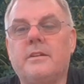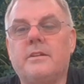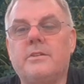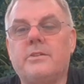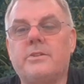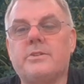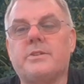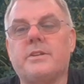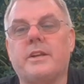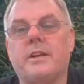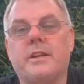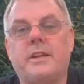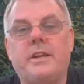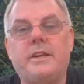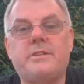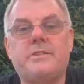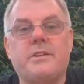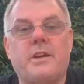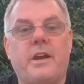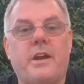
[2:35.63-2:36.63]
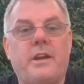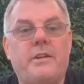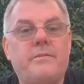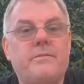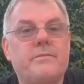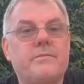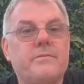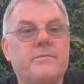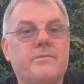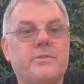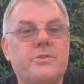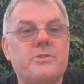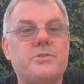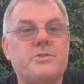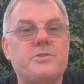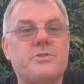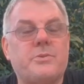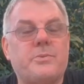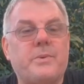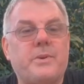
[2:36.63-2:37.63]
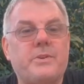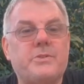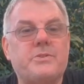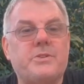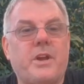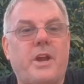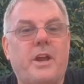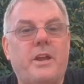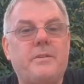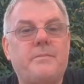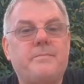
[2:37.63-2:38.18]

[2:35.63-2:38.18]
using the lead side versus the rear side.